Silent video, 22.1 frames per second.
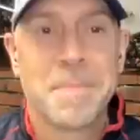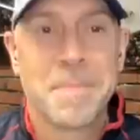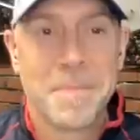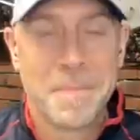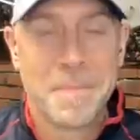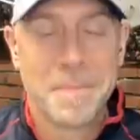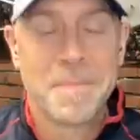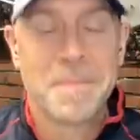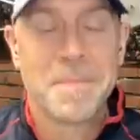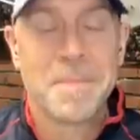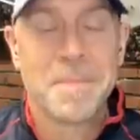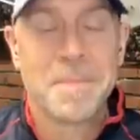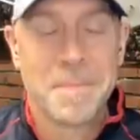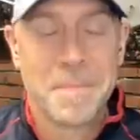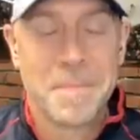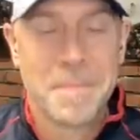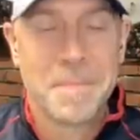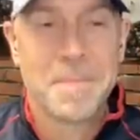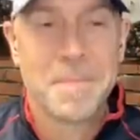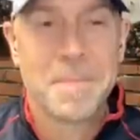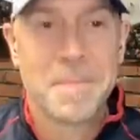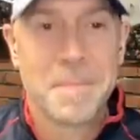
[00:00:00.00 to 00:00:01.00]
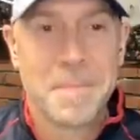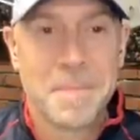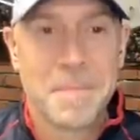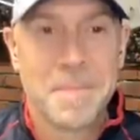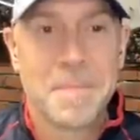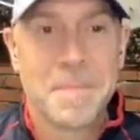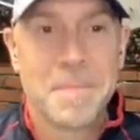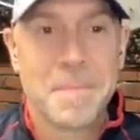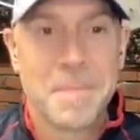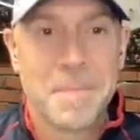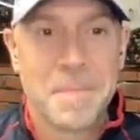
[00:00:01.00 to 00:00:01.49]

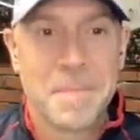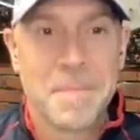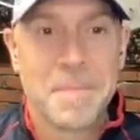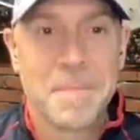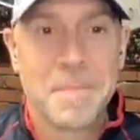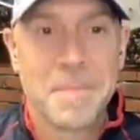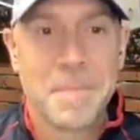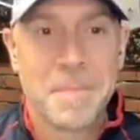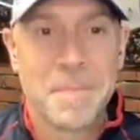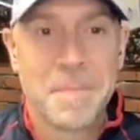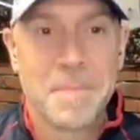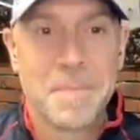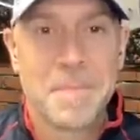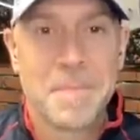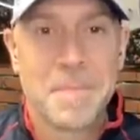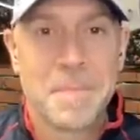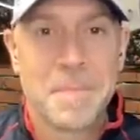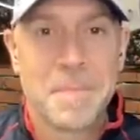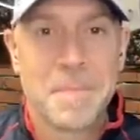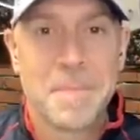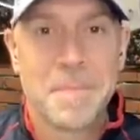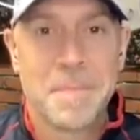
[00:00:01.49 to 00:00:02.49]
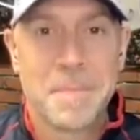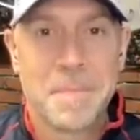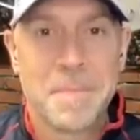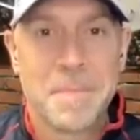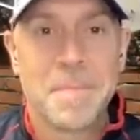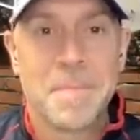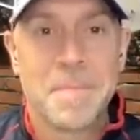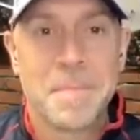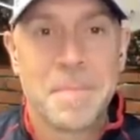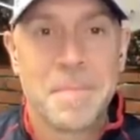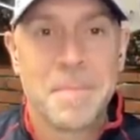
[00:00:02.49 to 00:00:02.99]

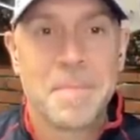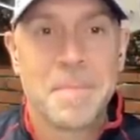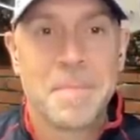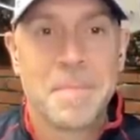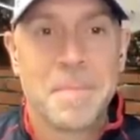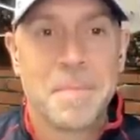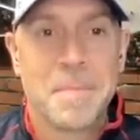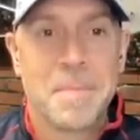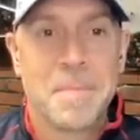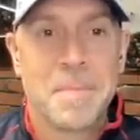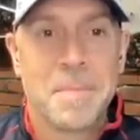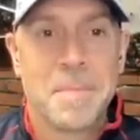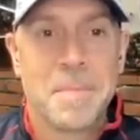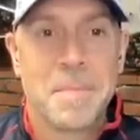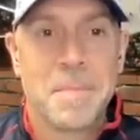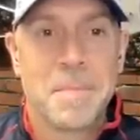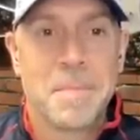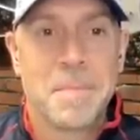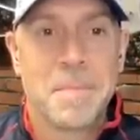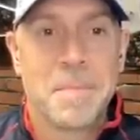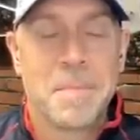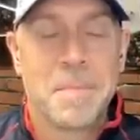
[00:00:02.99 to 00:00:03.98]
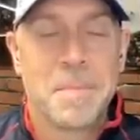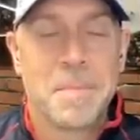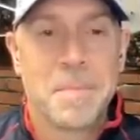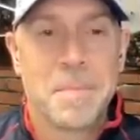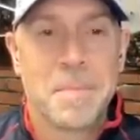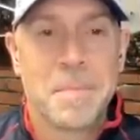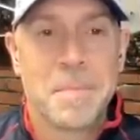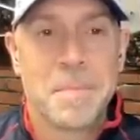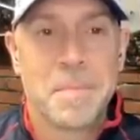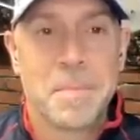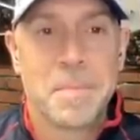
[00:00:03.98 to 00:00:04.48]

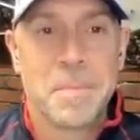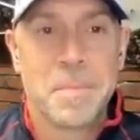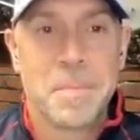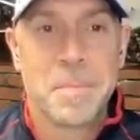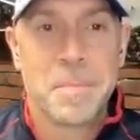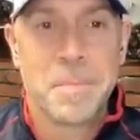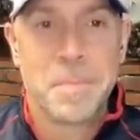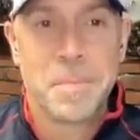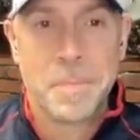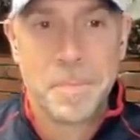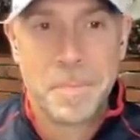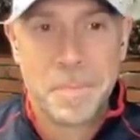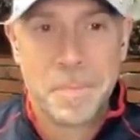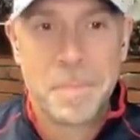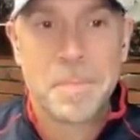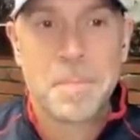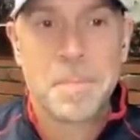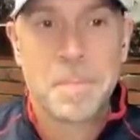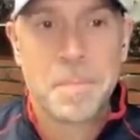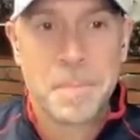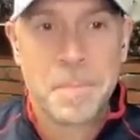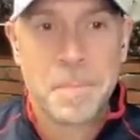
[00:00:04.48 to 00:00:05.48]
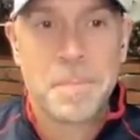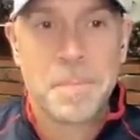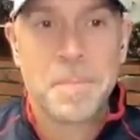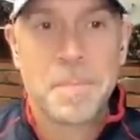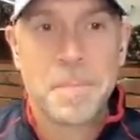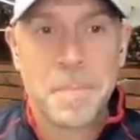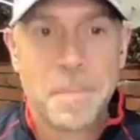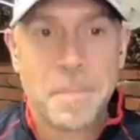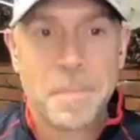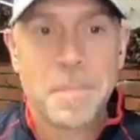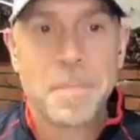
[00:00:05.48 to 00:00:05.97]

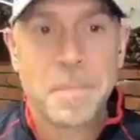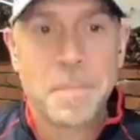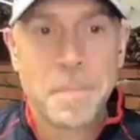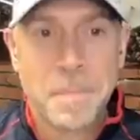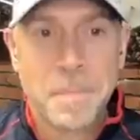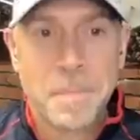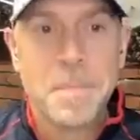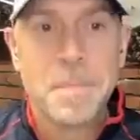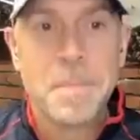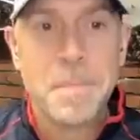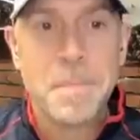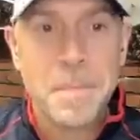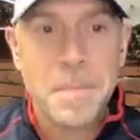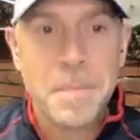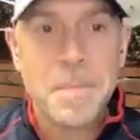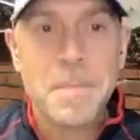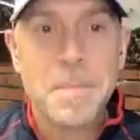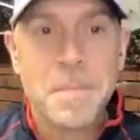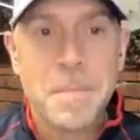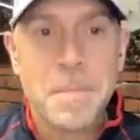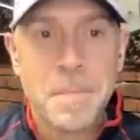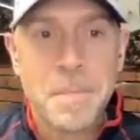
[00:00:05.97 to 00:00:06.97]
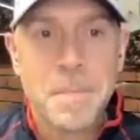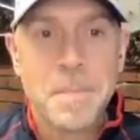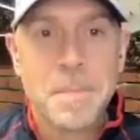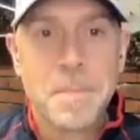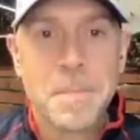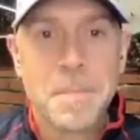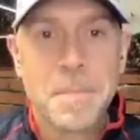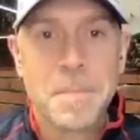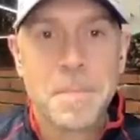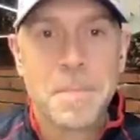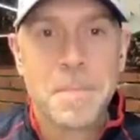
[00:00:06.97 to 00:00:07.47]

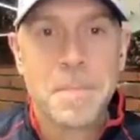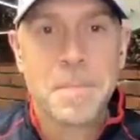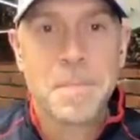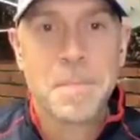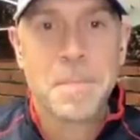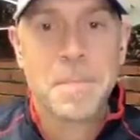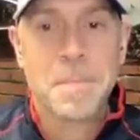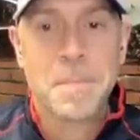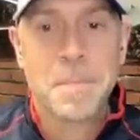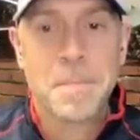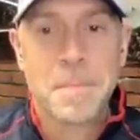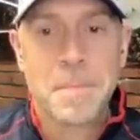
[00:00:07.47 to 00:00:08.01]
This person isn't speaking.